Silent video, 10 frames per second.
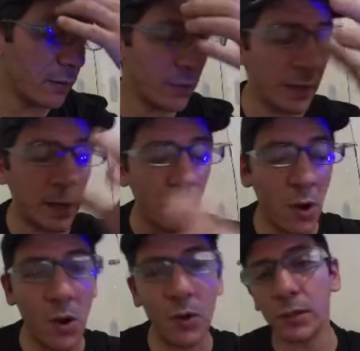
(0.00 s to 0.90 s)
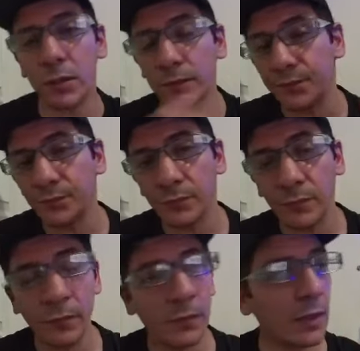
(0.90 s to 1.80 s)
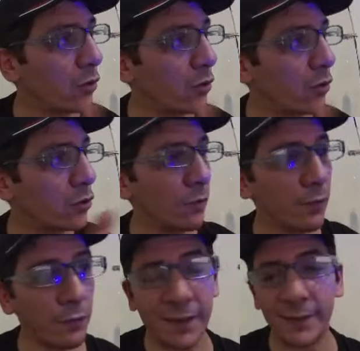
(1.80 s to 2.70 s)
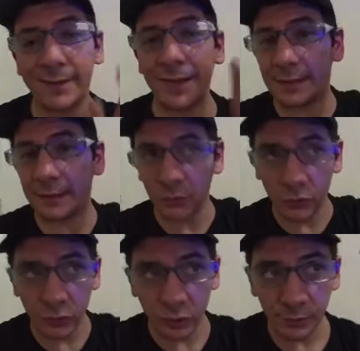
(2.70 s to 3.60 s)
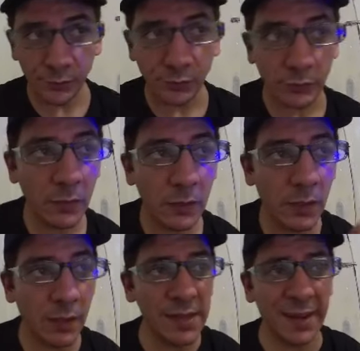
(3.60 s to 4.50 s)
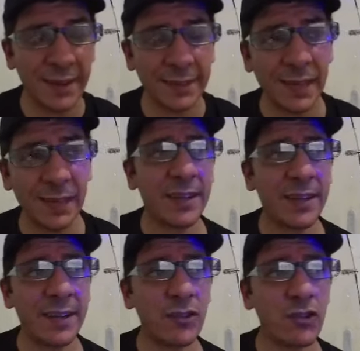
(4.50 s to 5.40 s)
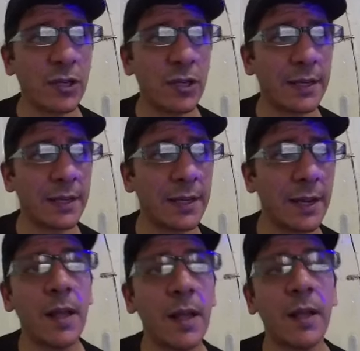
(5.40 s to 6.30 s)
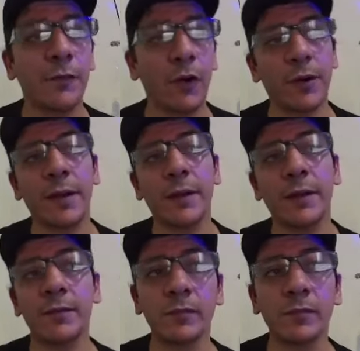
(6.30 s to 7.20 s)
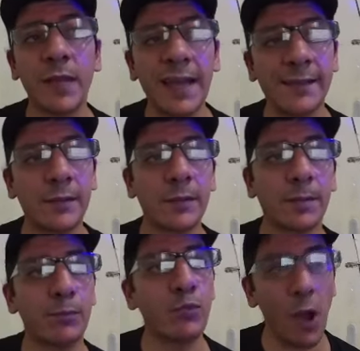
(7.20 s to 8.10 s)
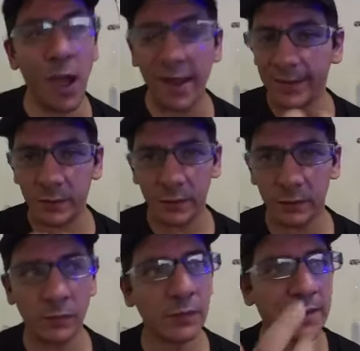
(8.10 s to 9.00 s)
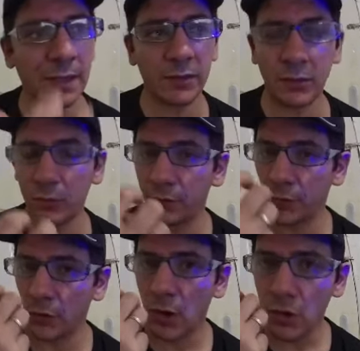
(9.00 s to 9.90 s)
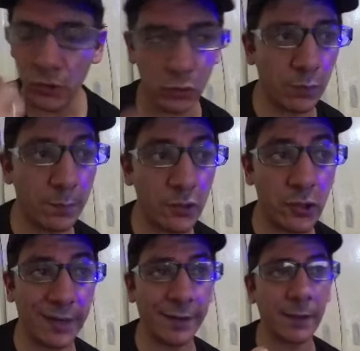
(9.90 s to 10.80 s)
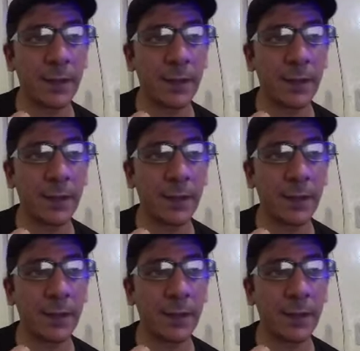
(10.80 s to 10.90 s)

work also for find the talent. They are talent manager here for let bright the success of your YouTube channel.